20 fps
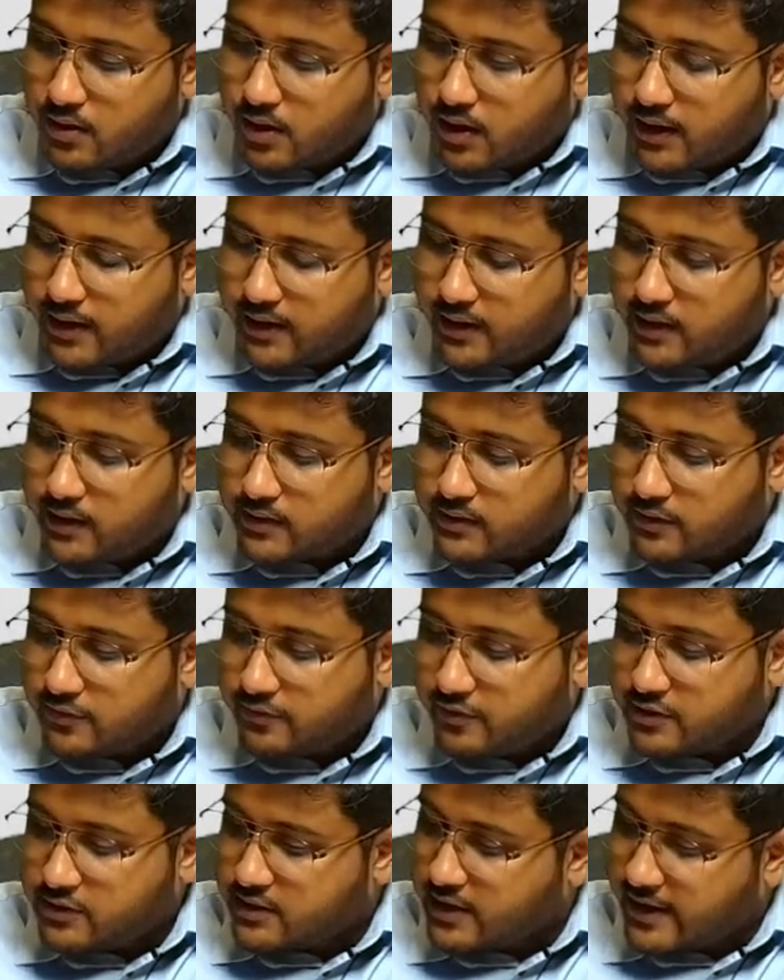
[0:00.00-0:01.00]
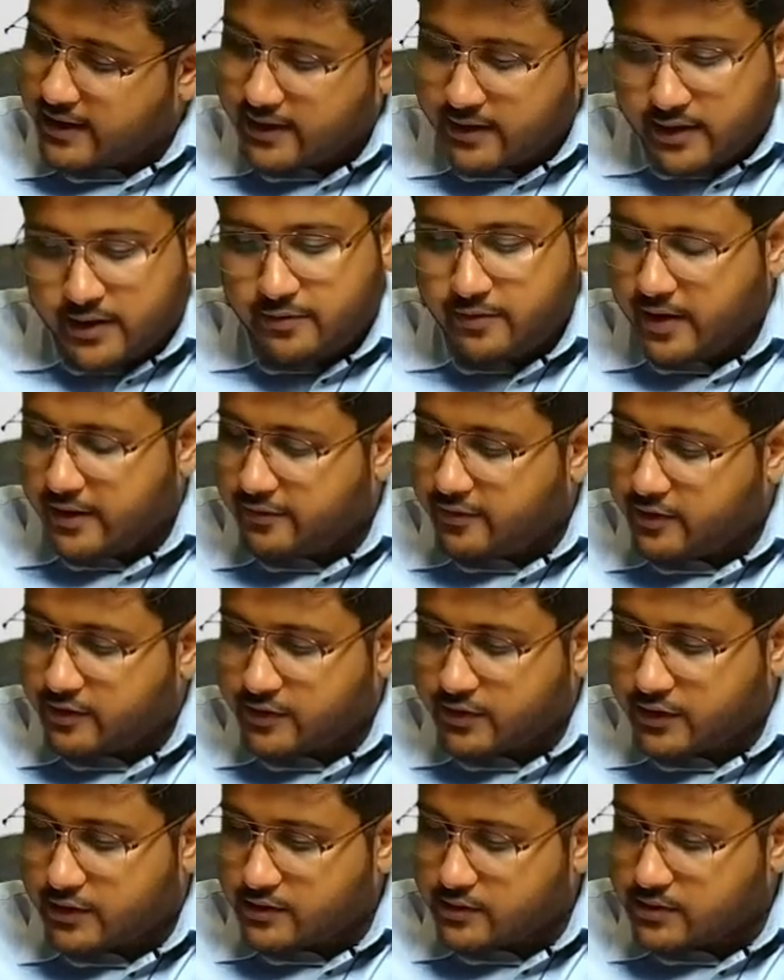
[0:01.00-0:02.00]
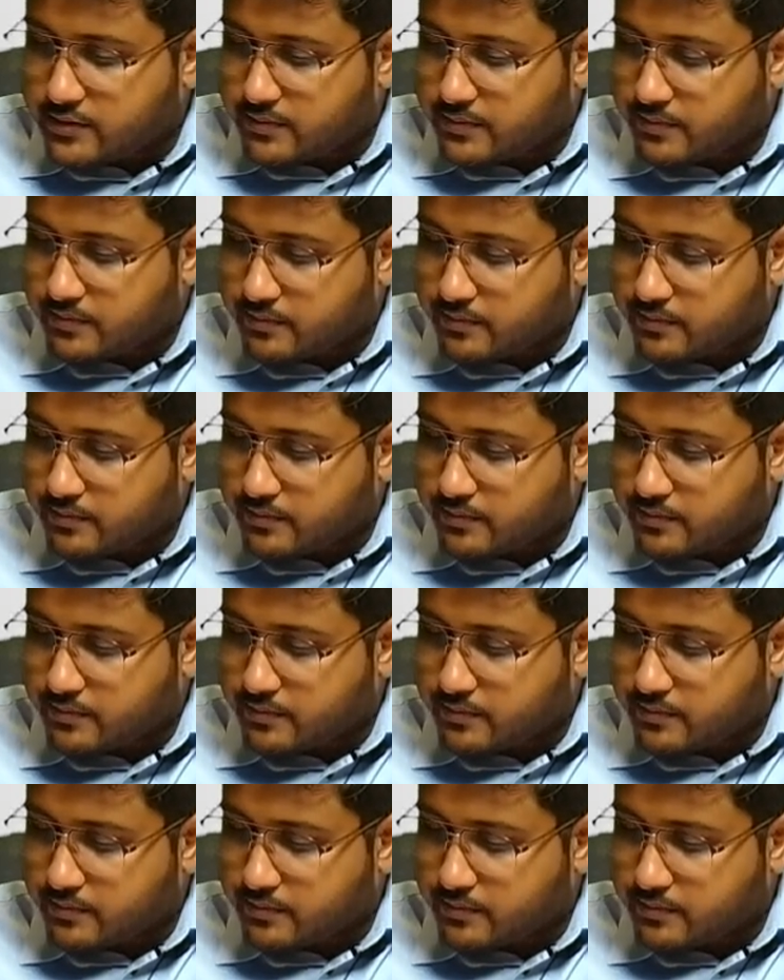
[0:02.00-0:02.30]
under the first category we have discussed.